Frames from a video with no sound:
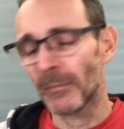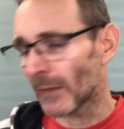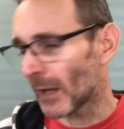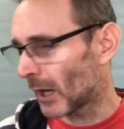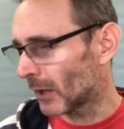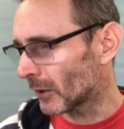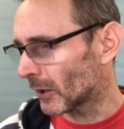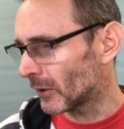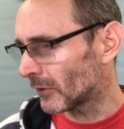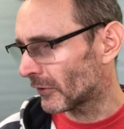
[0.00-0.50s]

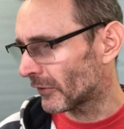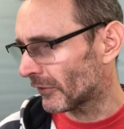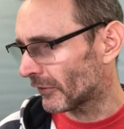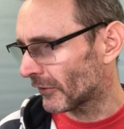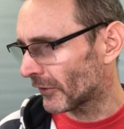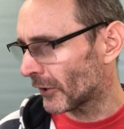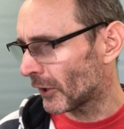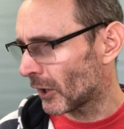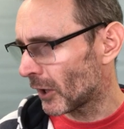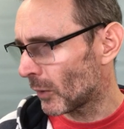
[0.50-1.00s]
I'm going to
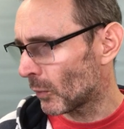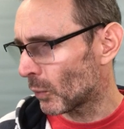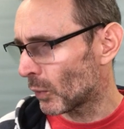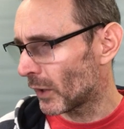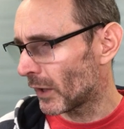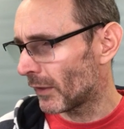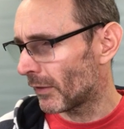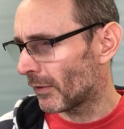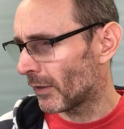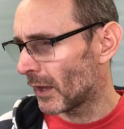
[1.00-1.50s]
start
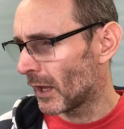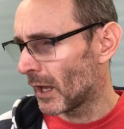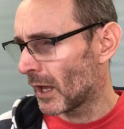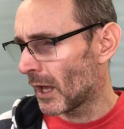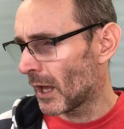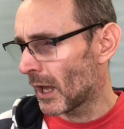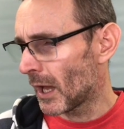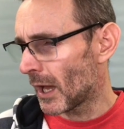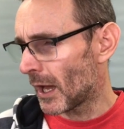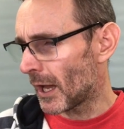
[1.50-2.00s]
with
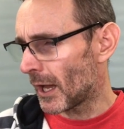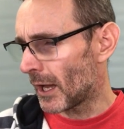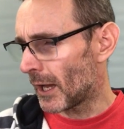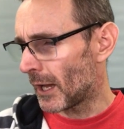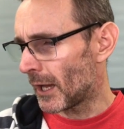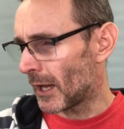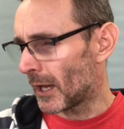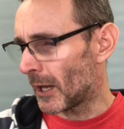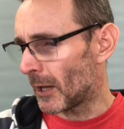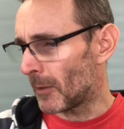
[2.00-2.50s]

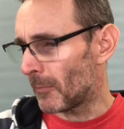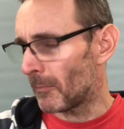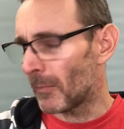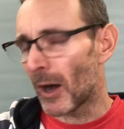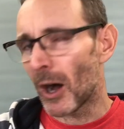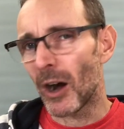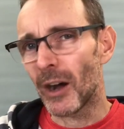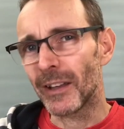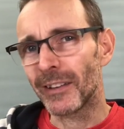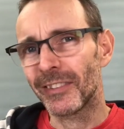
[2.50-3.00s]

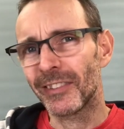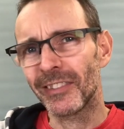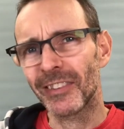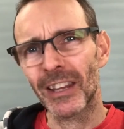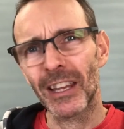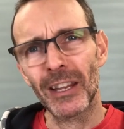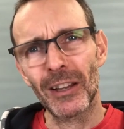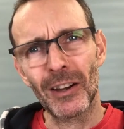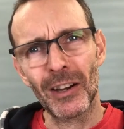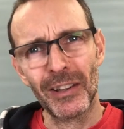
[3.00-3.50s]
I
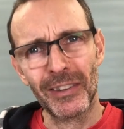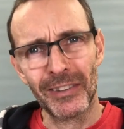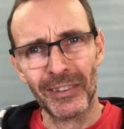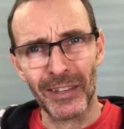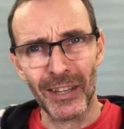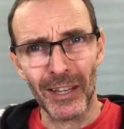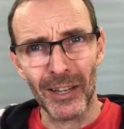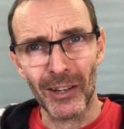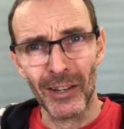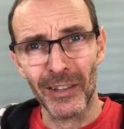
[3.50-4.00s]

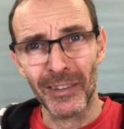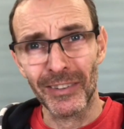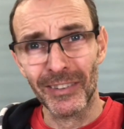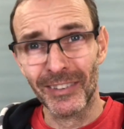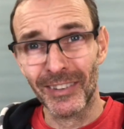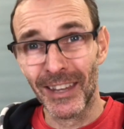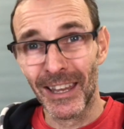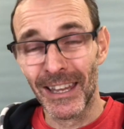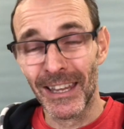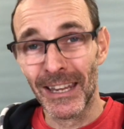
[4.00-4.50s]

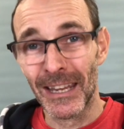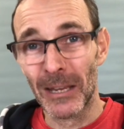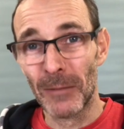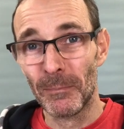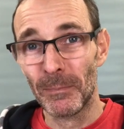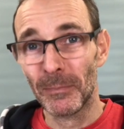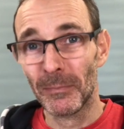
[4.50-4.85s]
Say,